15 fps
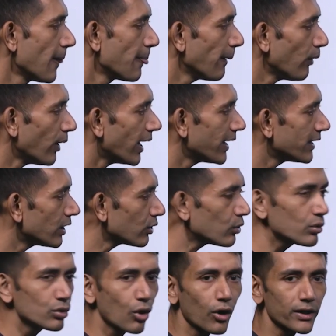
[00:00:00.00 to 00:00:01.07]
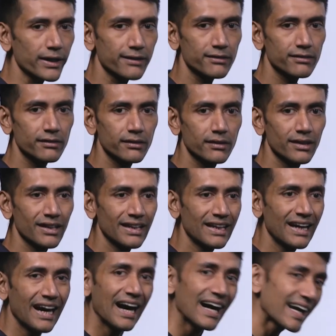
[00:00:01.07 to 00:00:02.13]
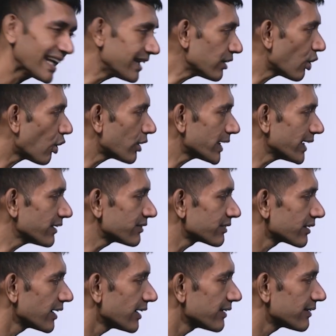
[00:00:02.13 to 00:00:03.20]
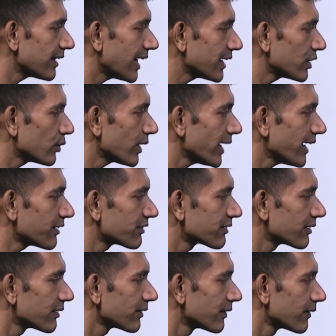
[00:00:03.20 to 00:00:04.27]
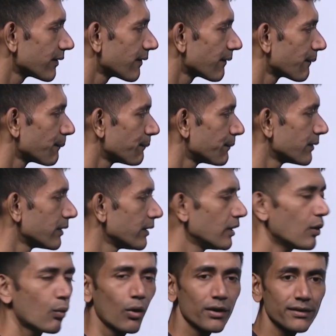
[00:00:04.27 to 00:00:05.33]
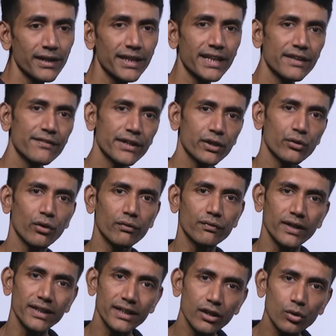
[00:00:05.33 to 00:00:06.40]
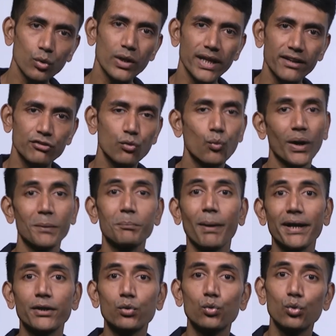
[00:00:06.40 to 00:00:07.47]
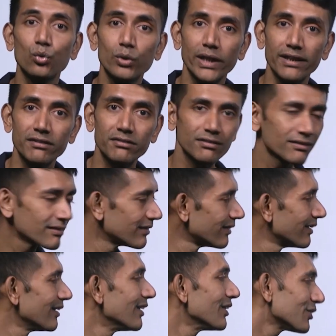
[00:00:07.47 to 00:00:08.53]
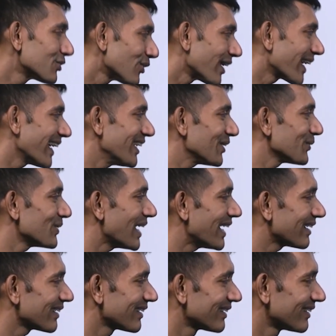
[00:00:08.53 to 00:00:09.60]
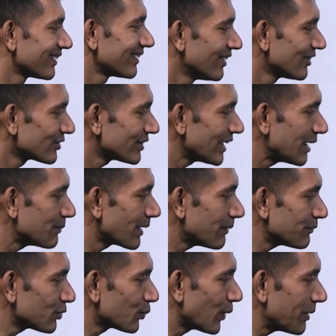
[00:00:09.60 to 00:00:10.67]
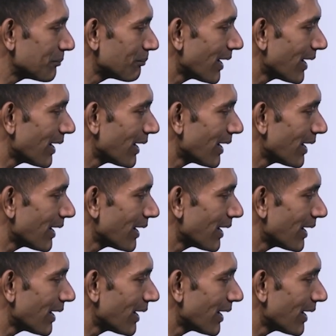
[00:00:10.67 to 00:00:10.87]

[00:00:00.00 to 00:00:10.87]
Now under root cot x. Again cot x is like your x. What is the derivative of under root x? 1 by 2 root x. So again do that. So that becomes 1